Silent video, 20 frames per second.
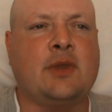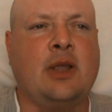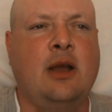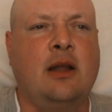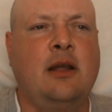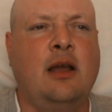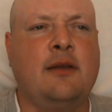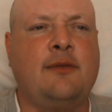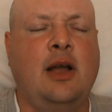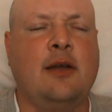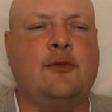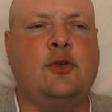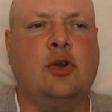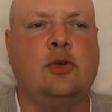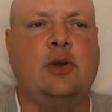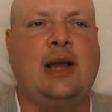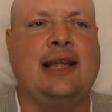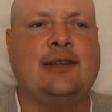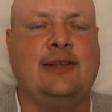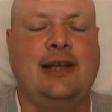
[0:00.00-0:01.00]
And I've got
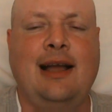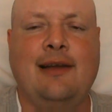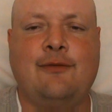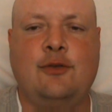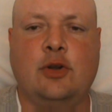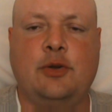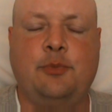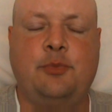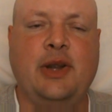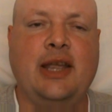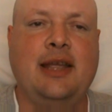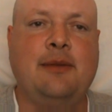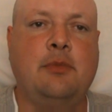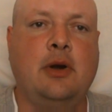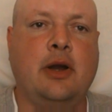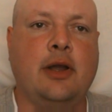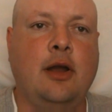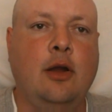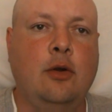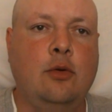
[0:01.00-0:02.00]
to add it. I've got to bring in
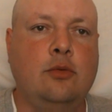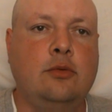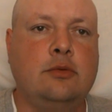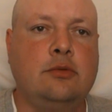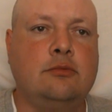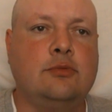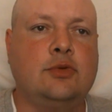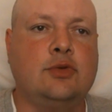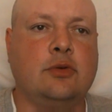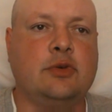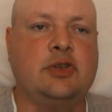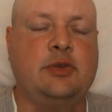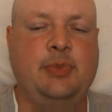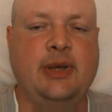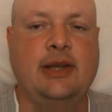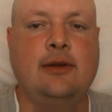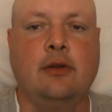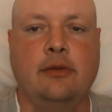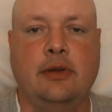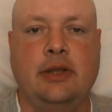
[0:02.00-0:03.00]
my own sort of
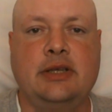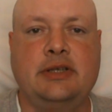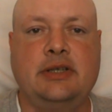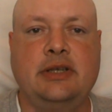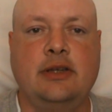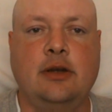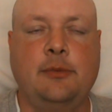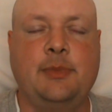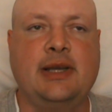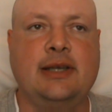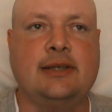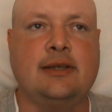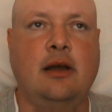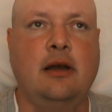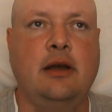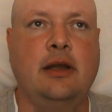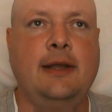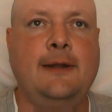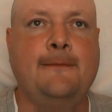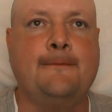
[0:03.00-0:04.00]
spin on this, you know, because
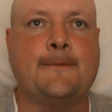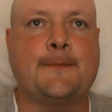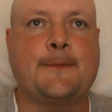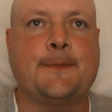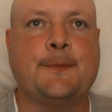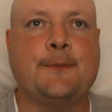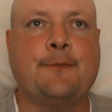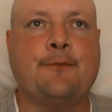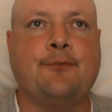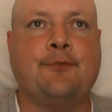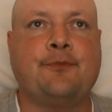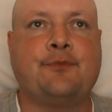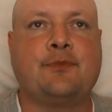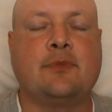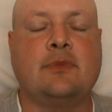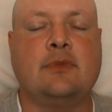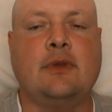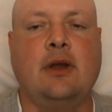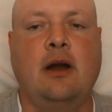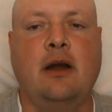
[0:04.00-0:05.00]
I
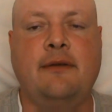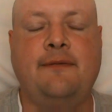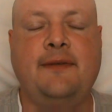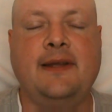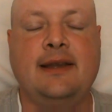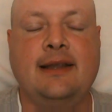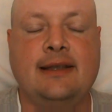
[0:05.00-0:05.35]
think